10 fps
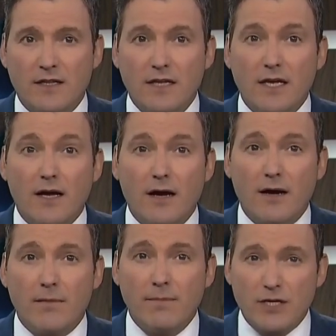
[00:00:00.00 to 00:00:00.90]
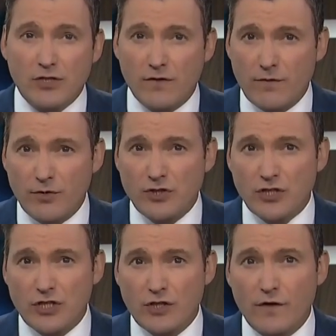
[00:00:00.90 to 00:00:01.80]
the Minister of
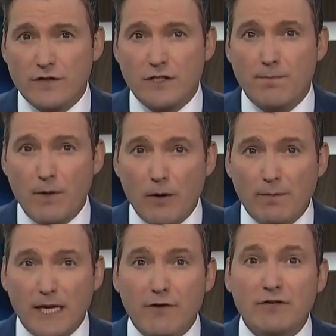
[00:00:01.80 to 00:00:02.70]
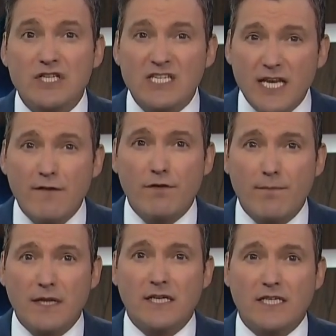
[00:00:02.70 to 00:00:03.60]
Emergency Services, Bill Blair, received the
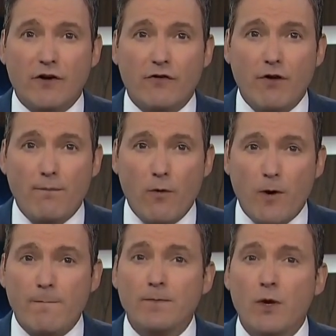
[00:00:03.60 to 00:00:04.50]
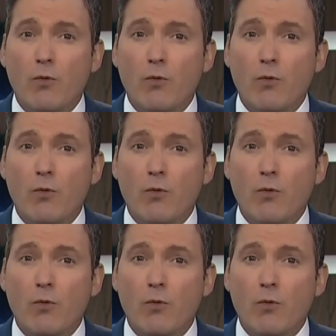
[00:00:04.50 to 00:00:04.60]
military report.